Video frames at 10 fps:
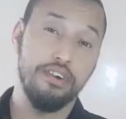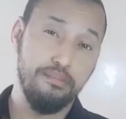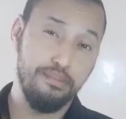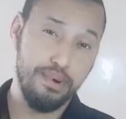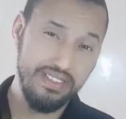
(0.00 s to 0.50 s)

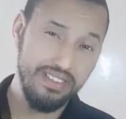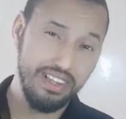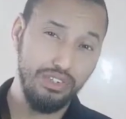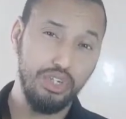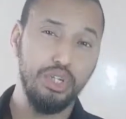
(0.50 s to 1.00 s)
From present
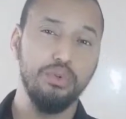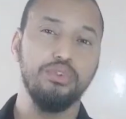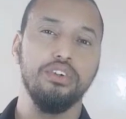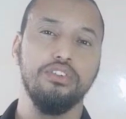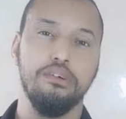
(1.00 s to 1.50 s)

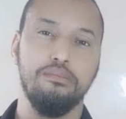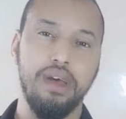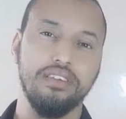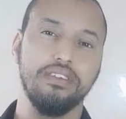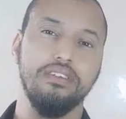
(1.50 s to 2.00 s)
continuous to
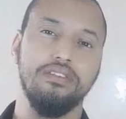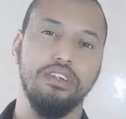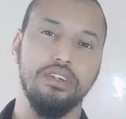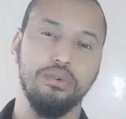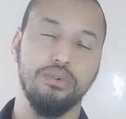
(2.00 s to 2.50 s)
past
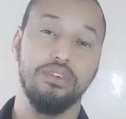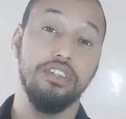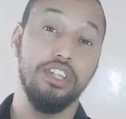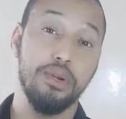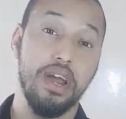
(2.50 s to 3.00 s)
continuous
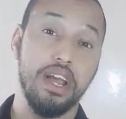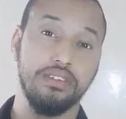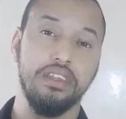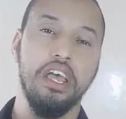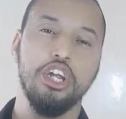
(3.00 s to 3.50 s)
direct.